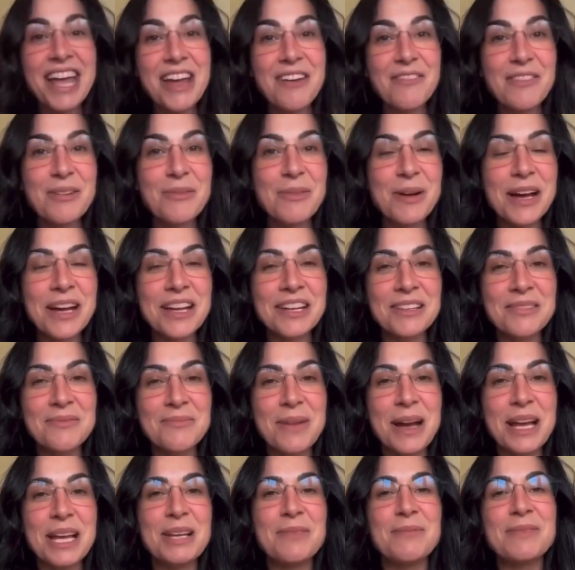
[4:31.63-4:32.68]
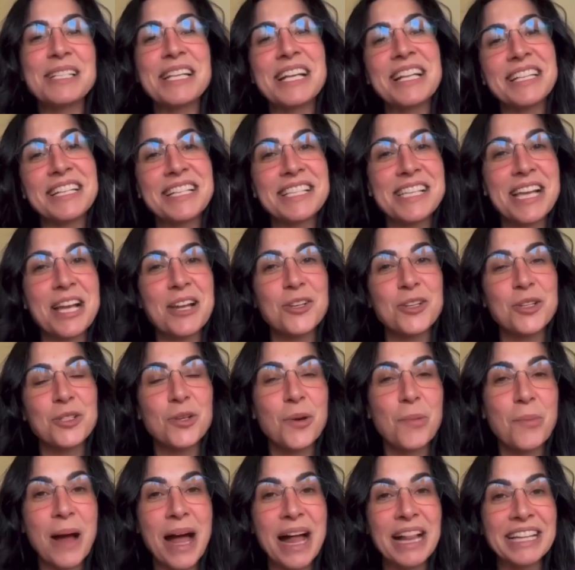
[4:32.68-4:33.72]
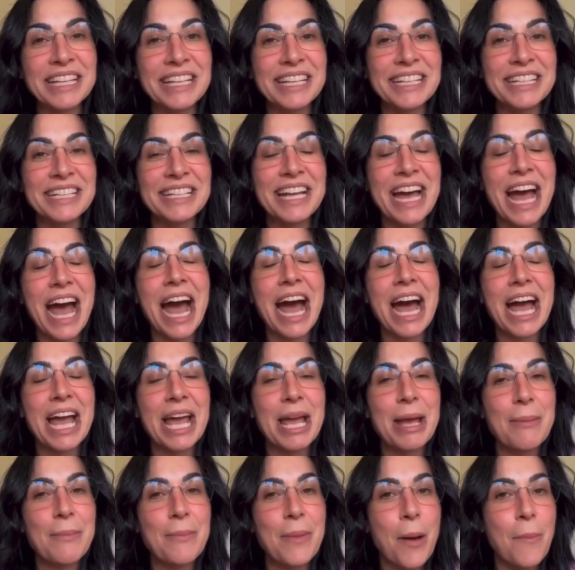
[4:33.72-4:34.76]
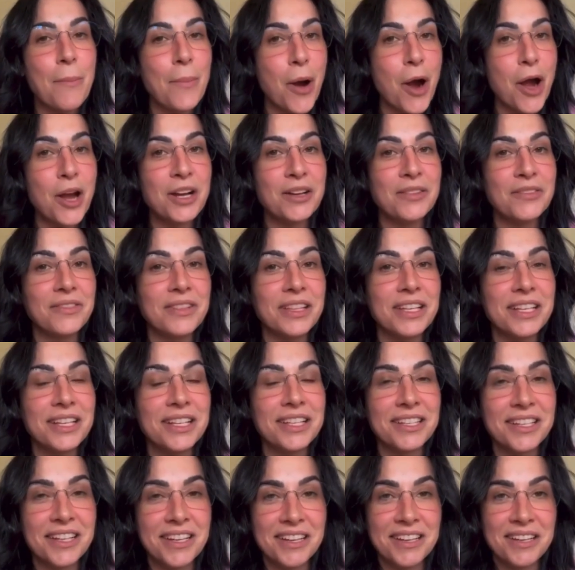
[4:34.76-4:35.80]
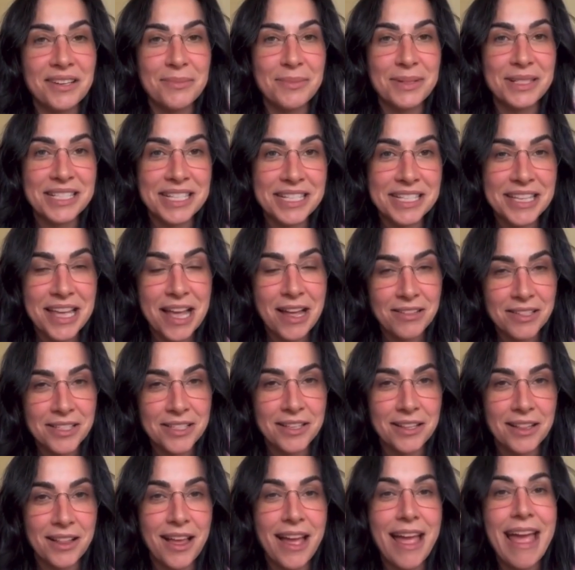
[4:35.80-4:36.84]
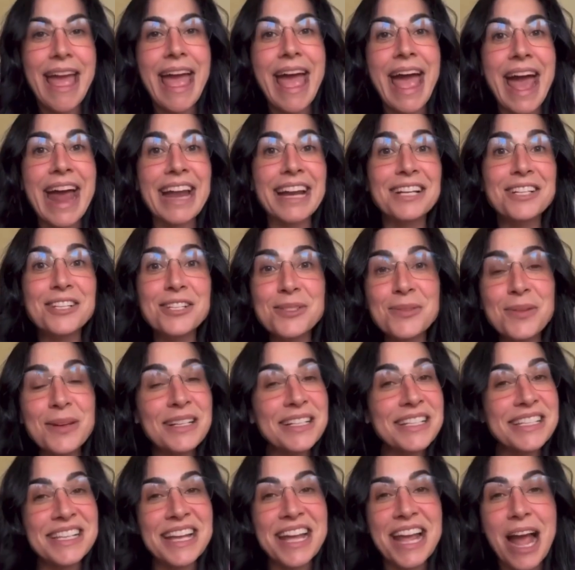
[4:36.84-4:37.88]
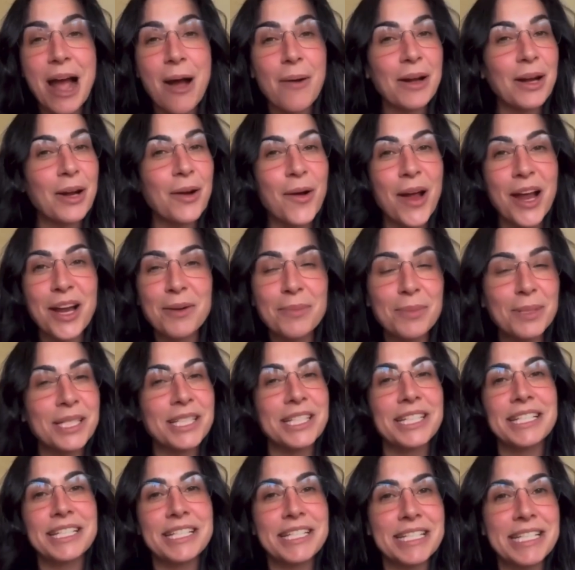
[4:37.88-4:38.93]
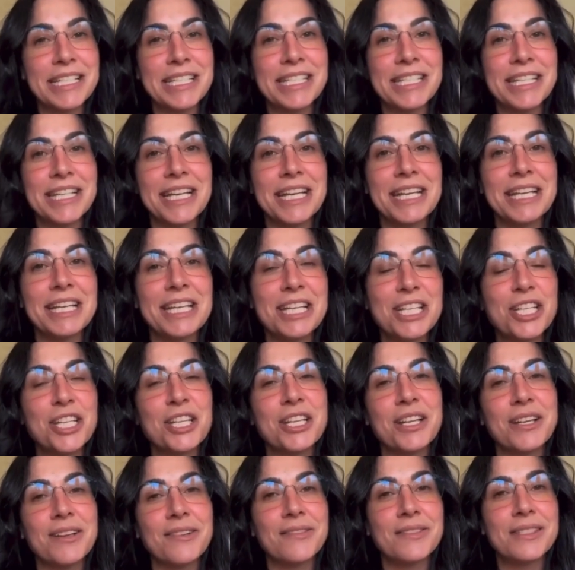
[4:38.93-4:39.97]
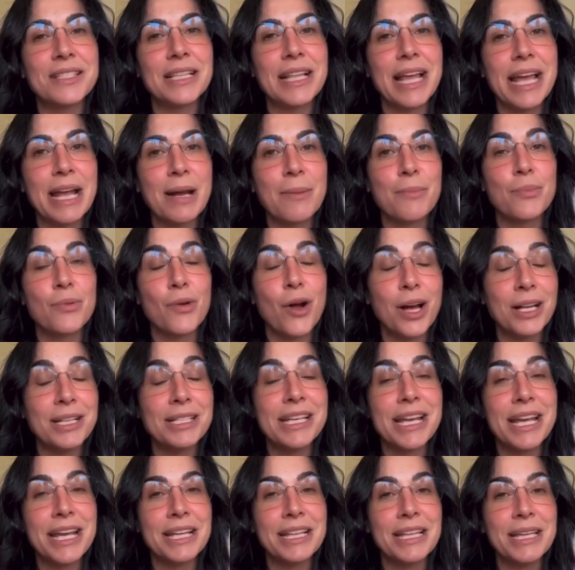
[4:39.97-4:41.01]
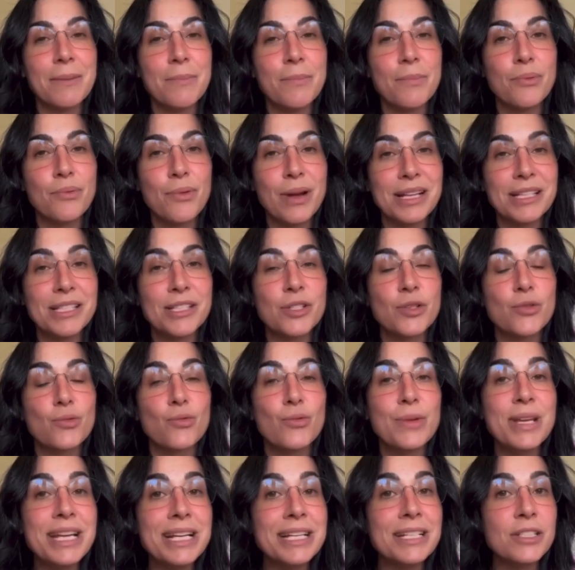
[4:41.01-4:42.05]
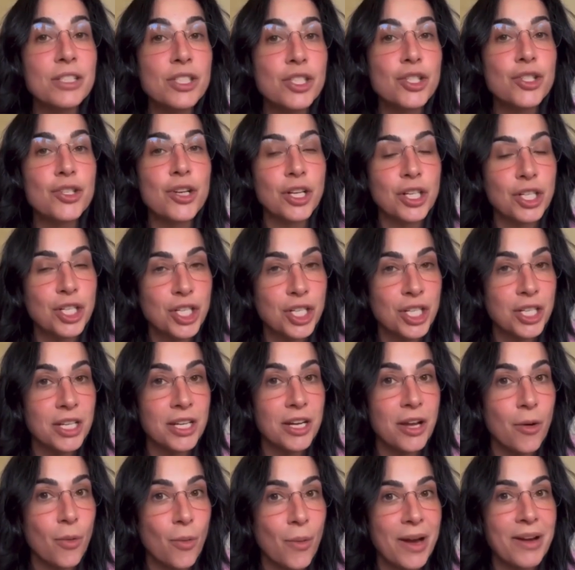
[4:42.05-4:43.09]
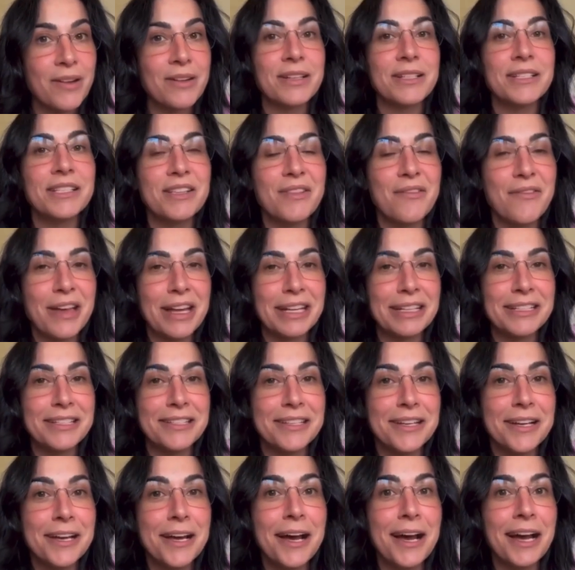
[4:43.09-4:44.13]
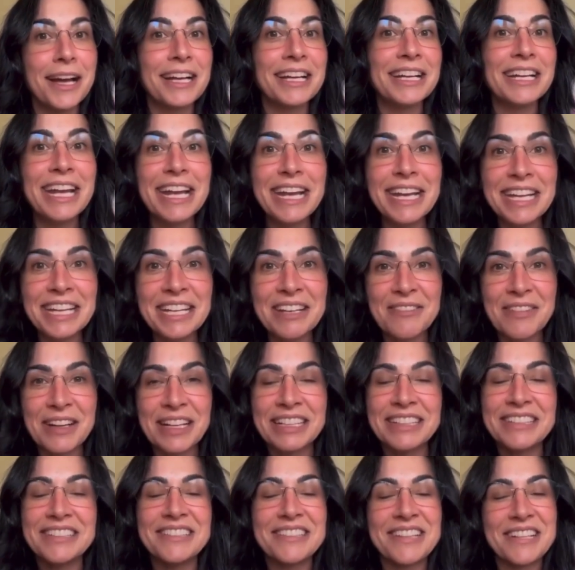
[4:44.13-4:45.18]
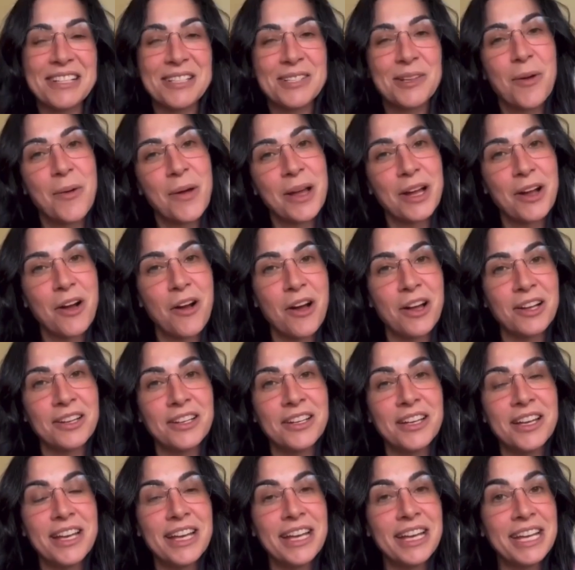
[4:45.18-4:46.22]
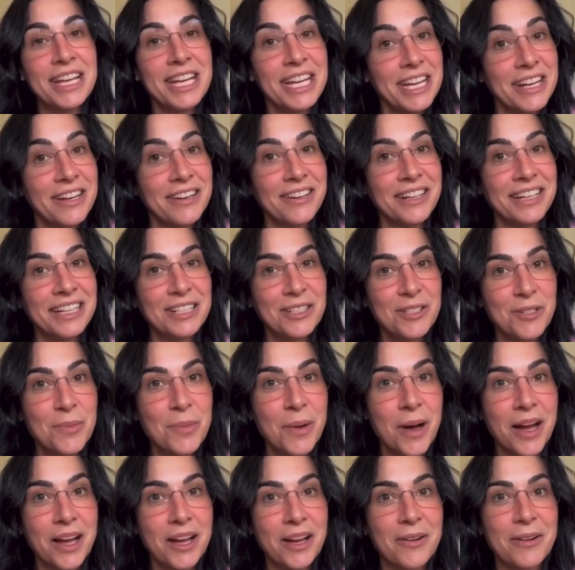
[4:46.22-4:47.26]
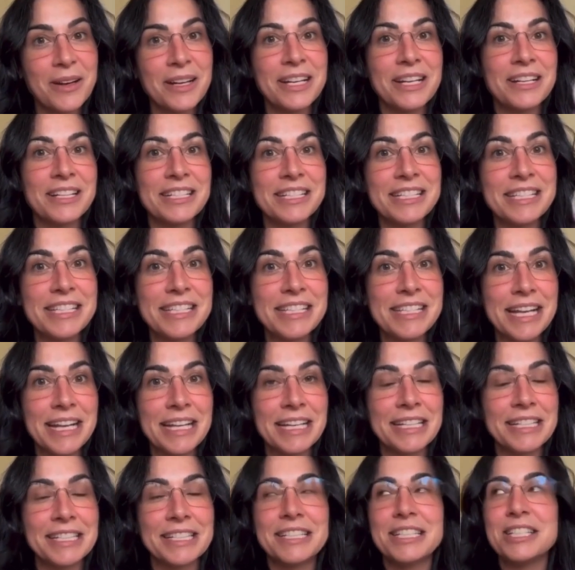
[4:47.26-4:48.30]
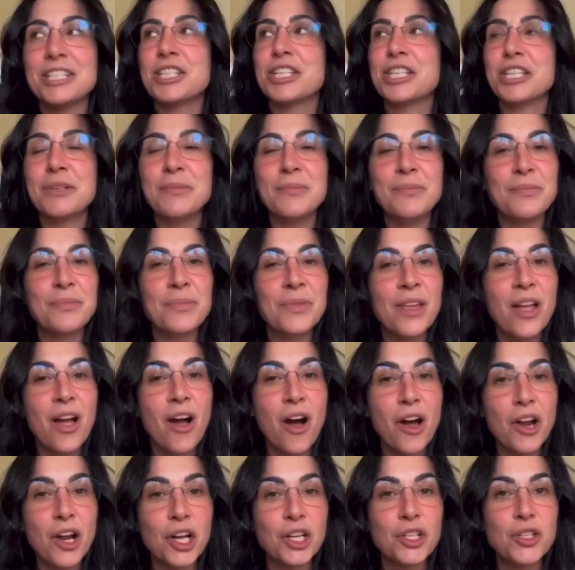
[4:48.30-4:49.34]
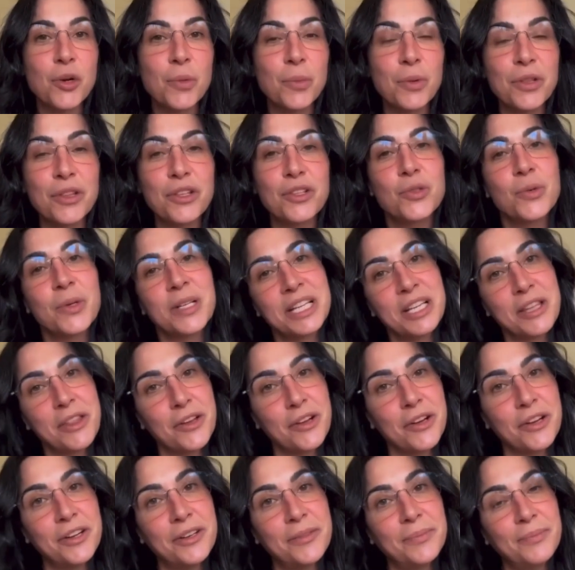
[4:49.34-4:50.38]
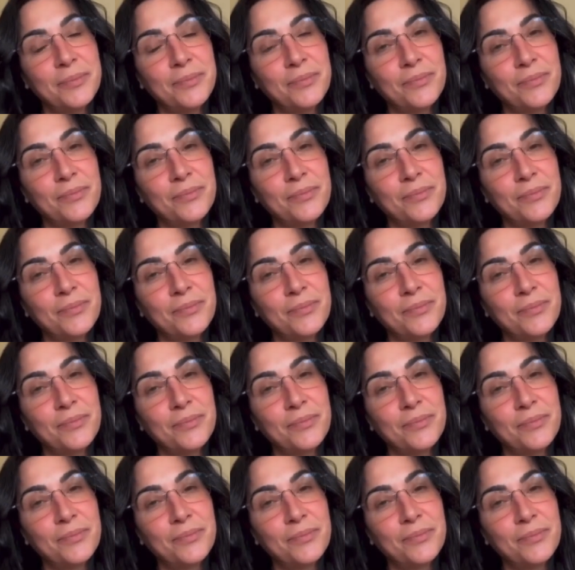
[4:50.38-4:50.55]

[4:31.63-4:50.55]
everyone. My name is Alexandra Topalian. I'm a part of the Canadian Business Council. And I just want to say how incredible it is to see initiatives like Bra Day, the Breast Reconstruction Awareness Event, a Canadian event that's going on here in Dubai, already on its second edition, on October the 23rd.